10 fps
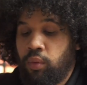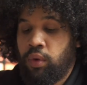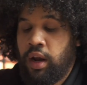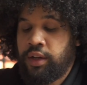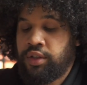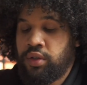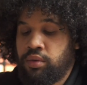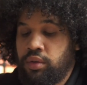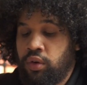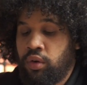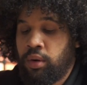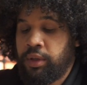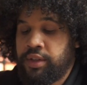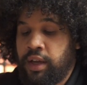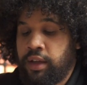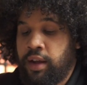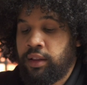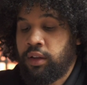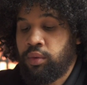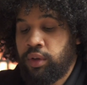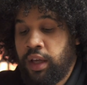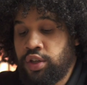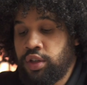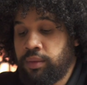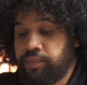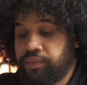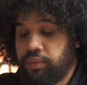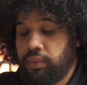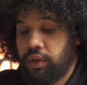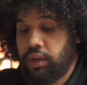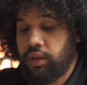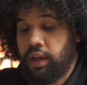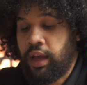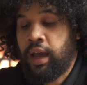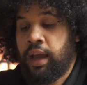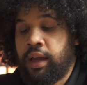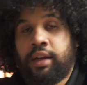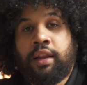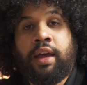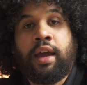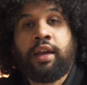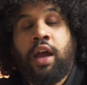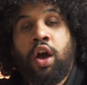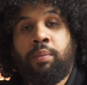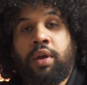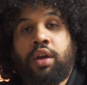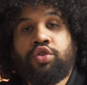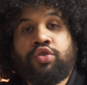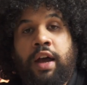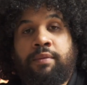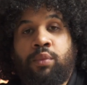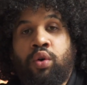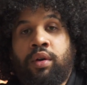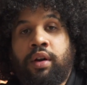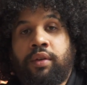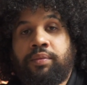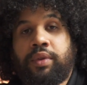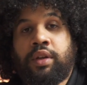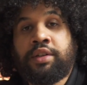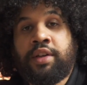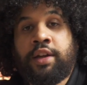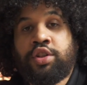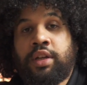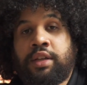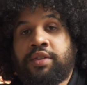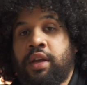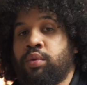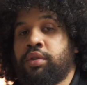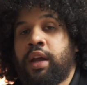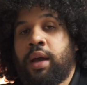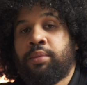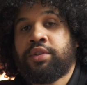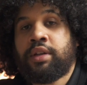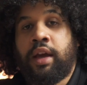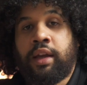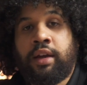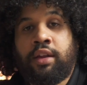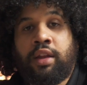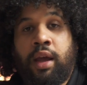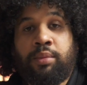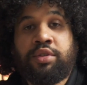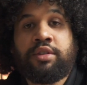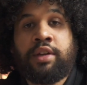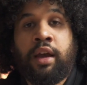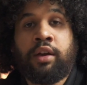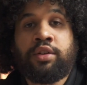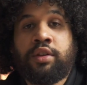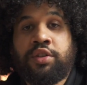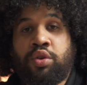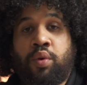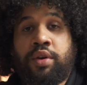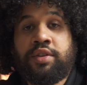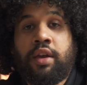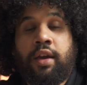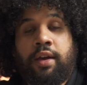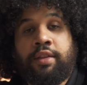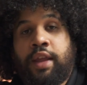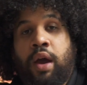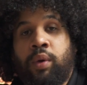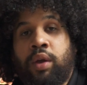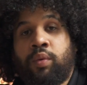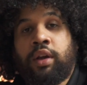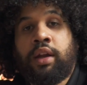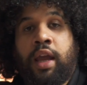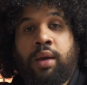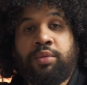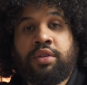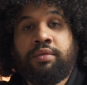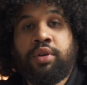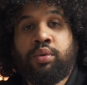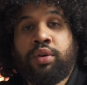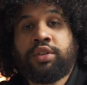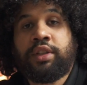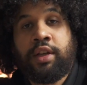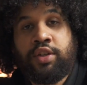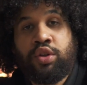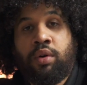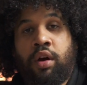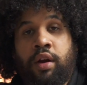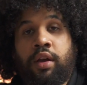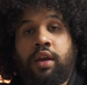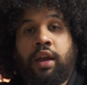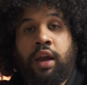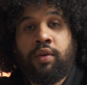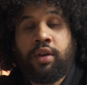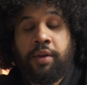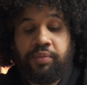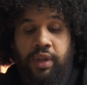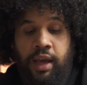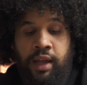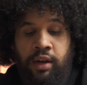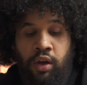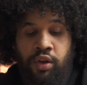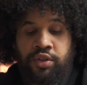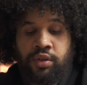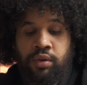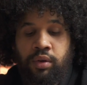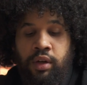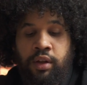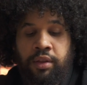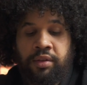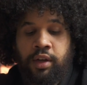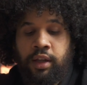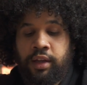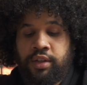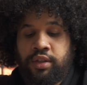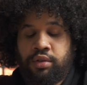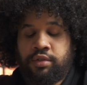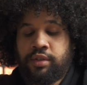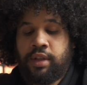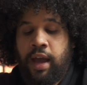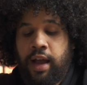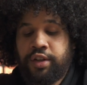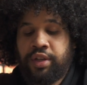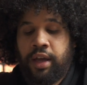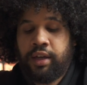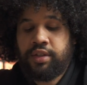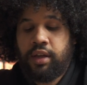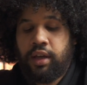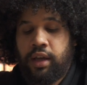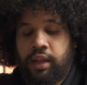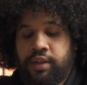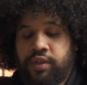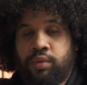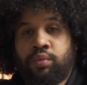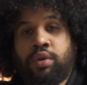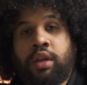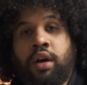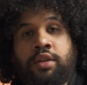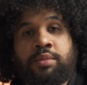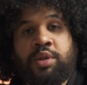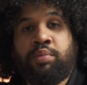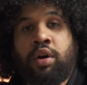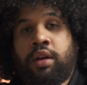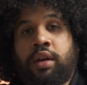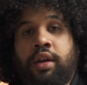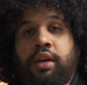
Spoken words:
What I do normally is I can add the location, and that can help drive more attention. Say we're in Hamilton, I can add the Hamilton tag onto the stories, and then that way we're getting Hamilton viewers into our area. And also another thing I like to use is the hashtags, and this is a really awesome spot.